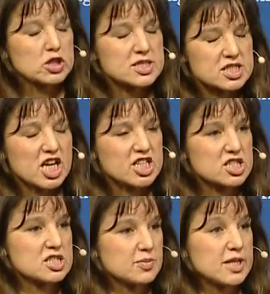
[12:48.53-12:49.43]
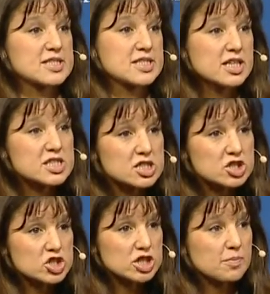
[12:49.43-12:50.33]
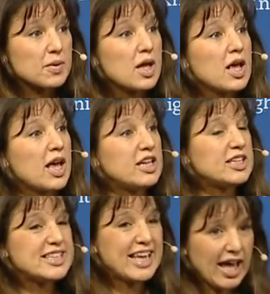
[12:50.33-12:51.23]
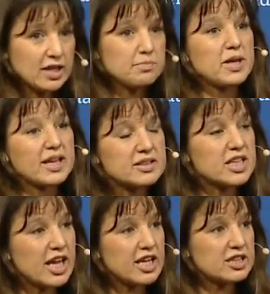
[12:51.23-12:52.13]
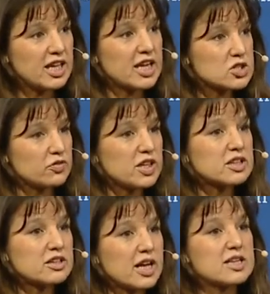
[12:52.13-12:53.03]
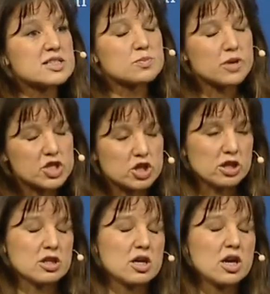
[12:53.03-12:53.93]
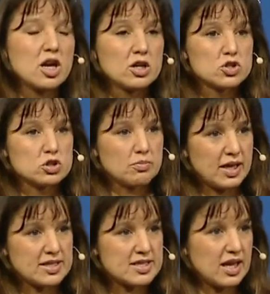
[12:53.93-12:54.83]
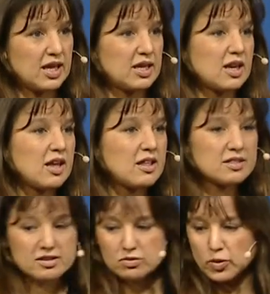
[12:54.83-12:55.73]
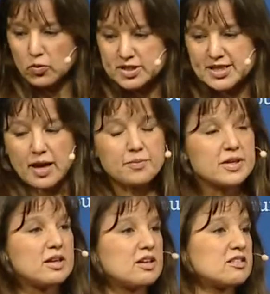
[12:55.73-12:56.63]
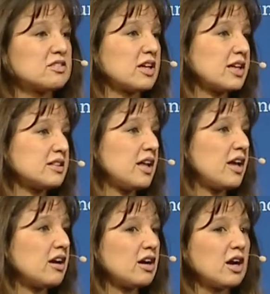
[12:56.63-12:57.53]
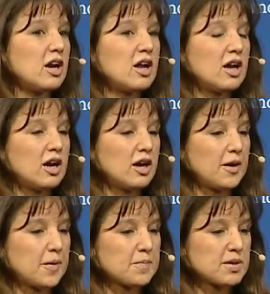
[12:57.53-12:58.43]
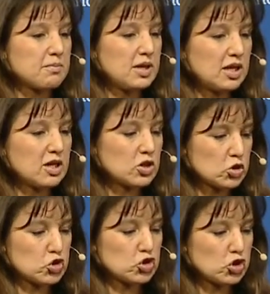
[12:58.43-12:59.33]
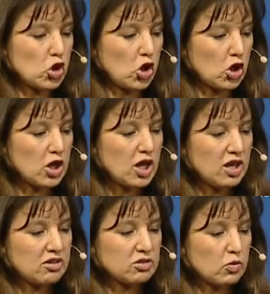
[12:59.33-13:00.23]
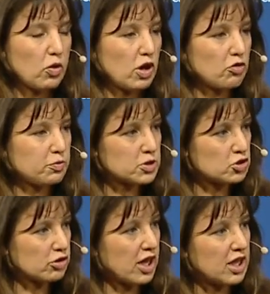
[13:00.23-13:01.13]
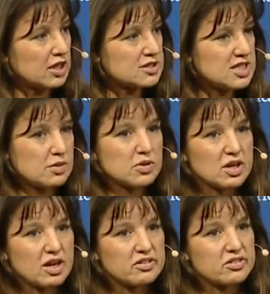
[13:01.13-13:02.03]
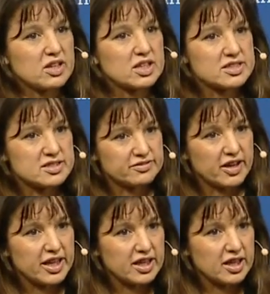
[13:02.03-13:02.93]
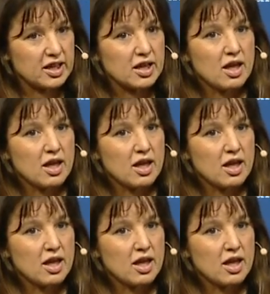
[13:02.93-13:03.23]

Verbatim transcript: is not just about censorship, and it can't be at the in the age of internet. It's much harder to maintain this. But what's happening is that they are um, the media control is a way of portraying and demonizing and dividing